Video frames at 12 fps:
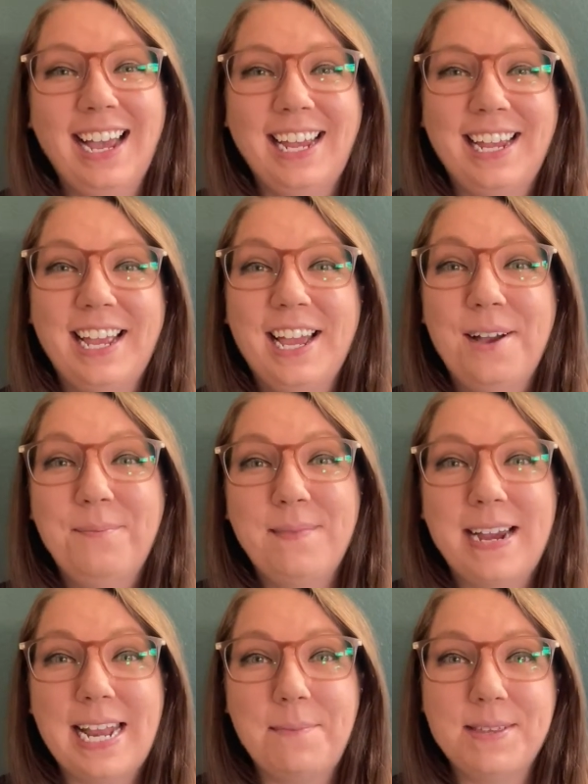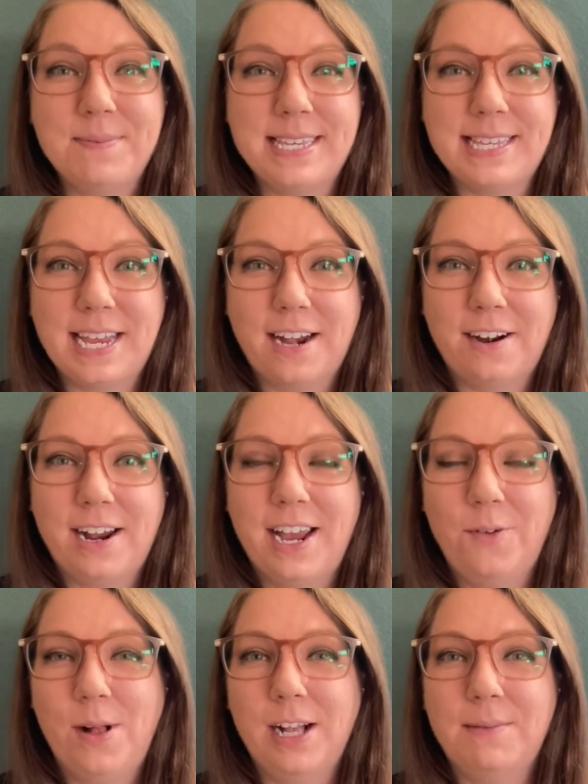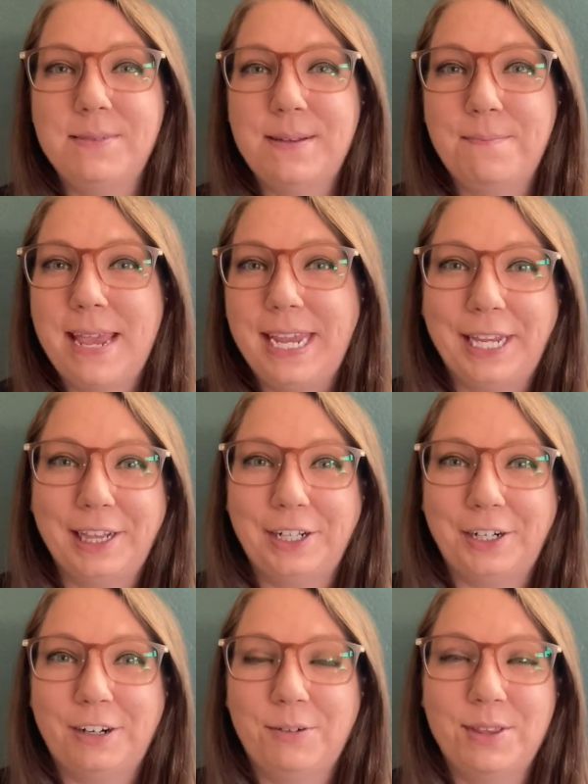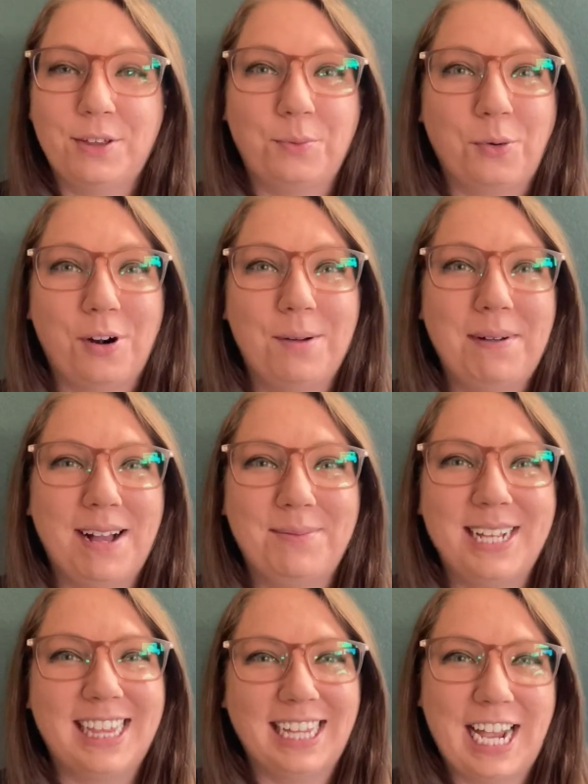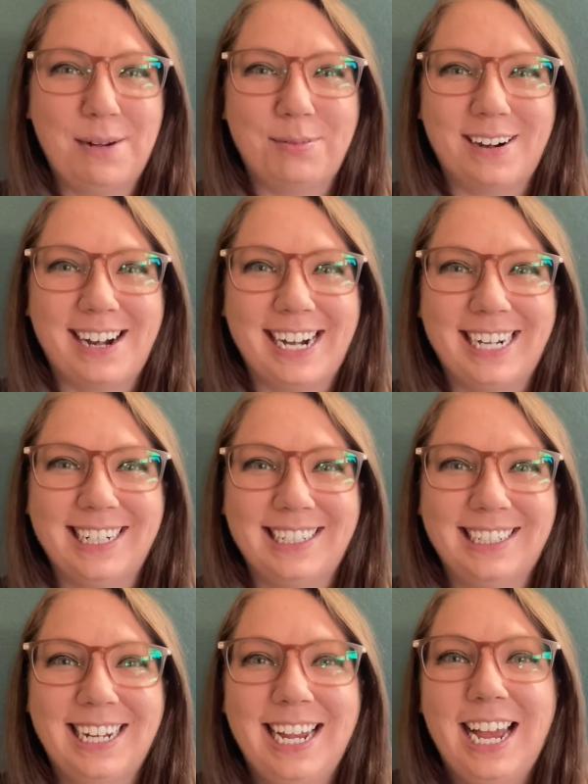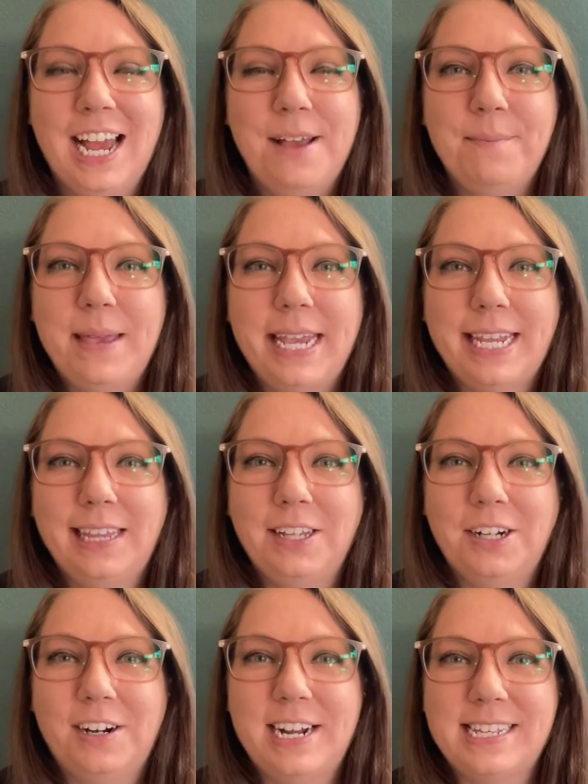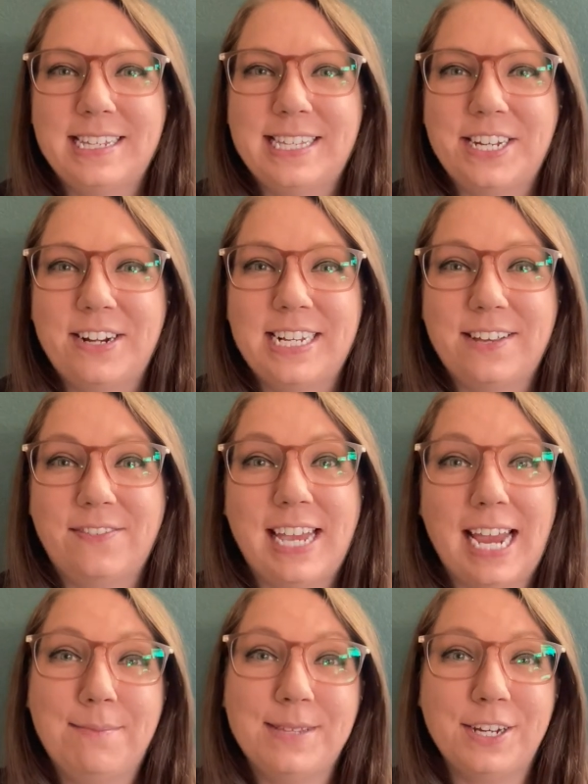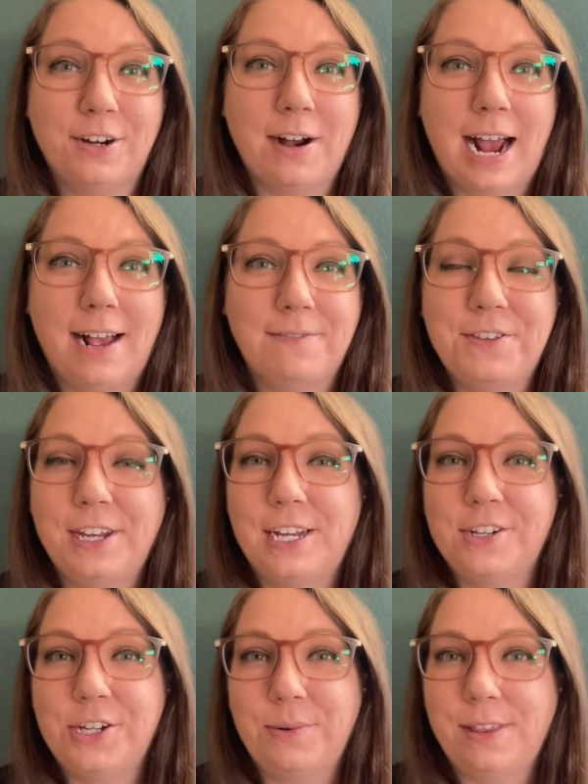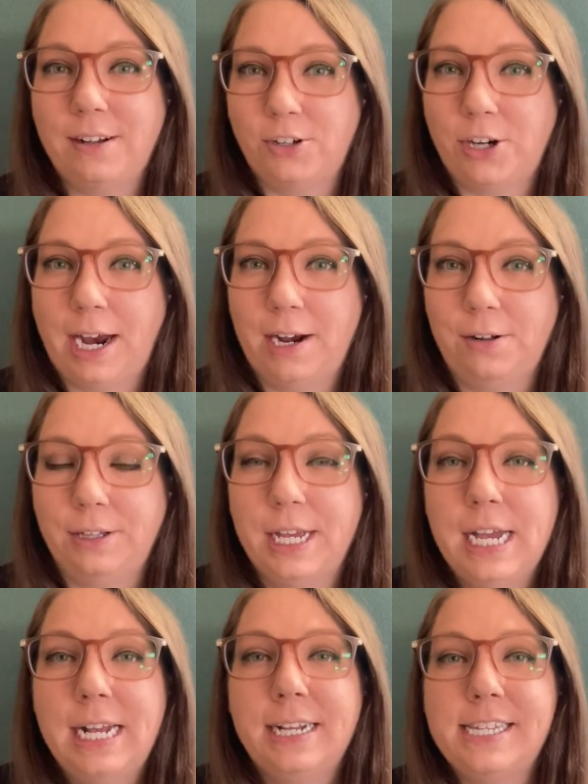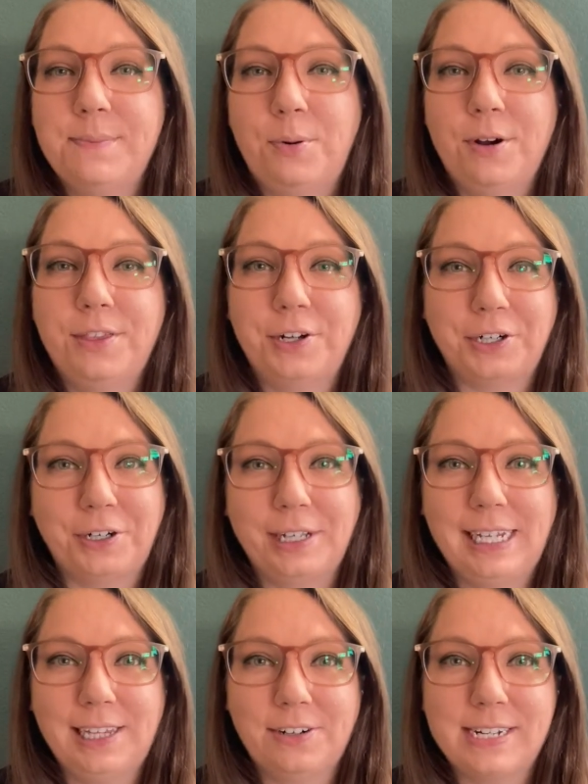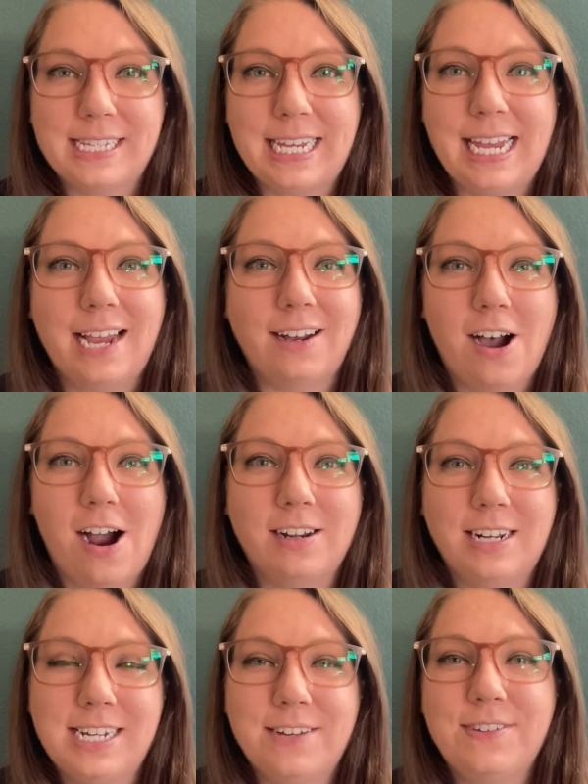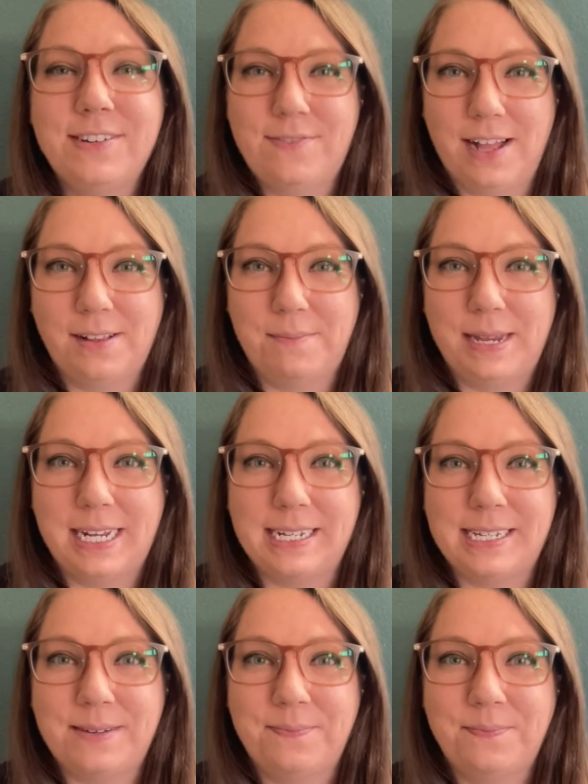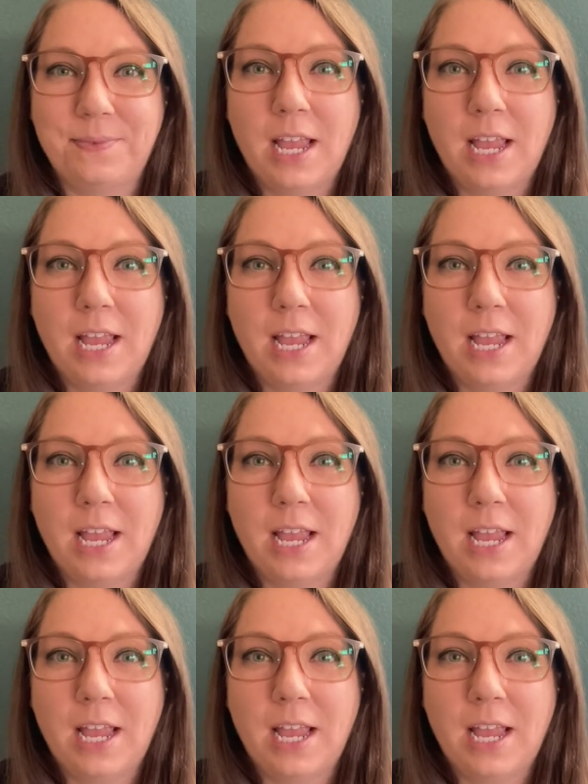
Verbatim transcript: Hi, my name is Miss Sara and welcome to Make and Learn with Aurora Public Library. Make and Learn is a series of games and crafts you can do with your child to support their early literacy and cognitive development.